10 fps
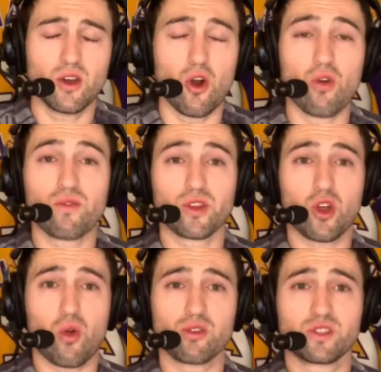Over the
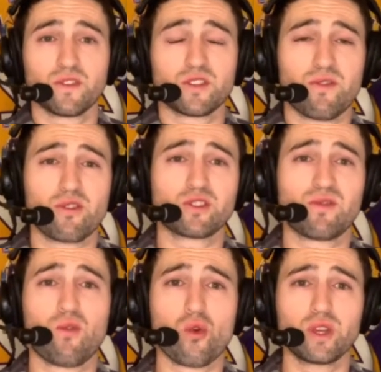course of his first
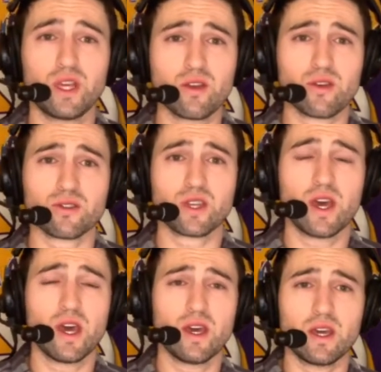4 years
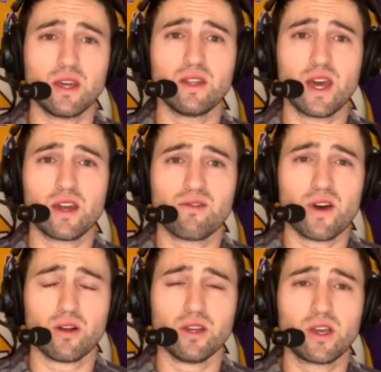in the
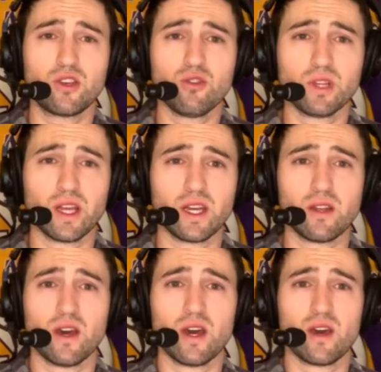NFL, he
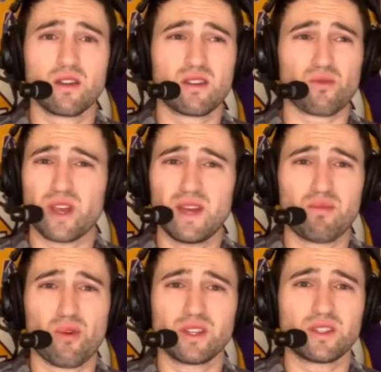accumulated
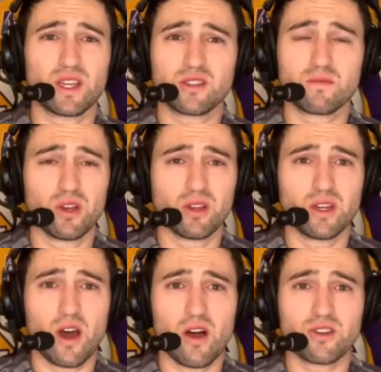$3.6
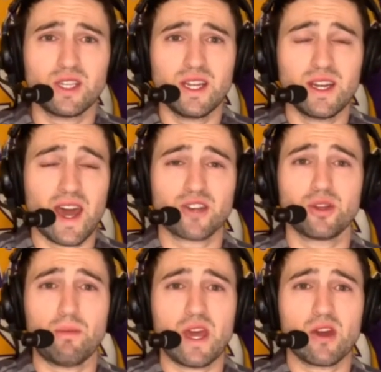million. He didn't actually
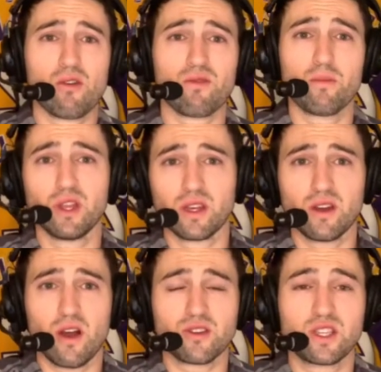make over $1 million
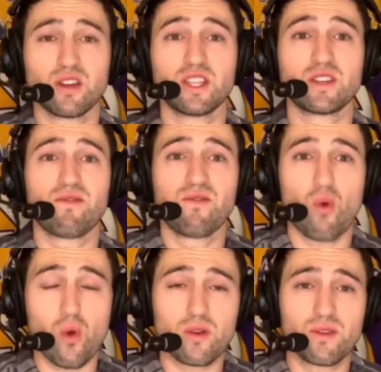till his
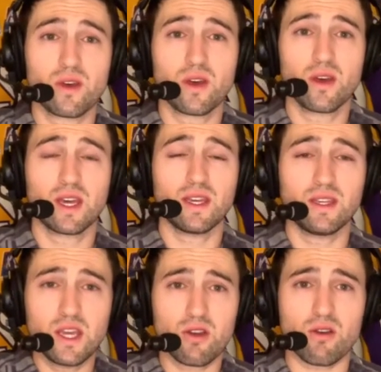fourth
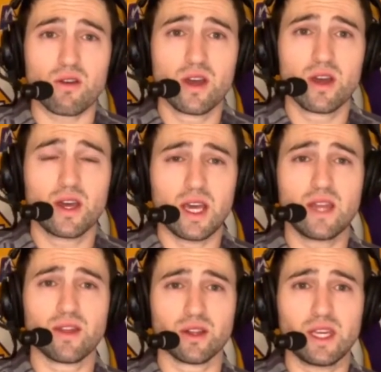year in
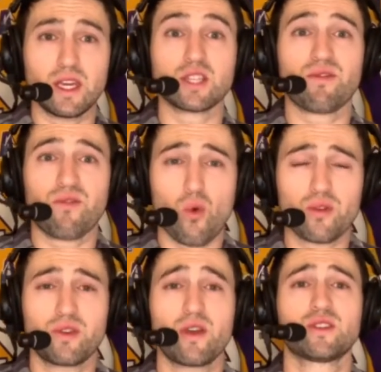the league, his
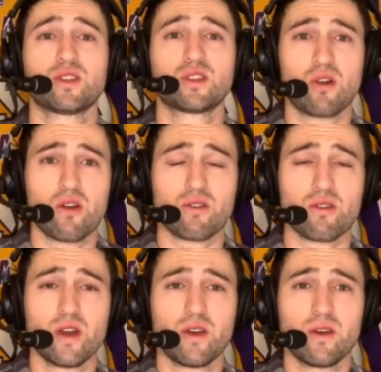fourth year as a starter,
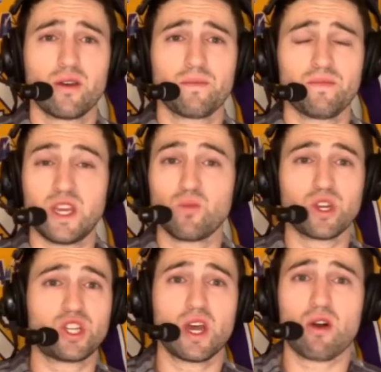in
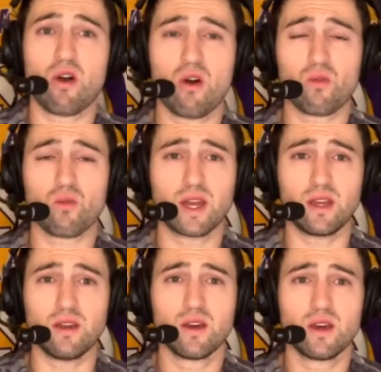which he had already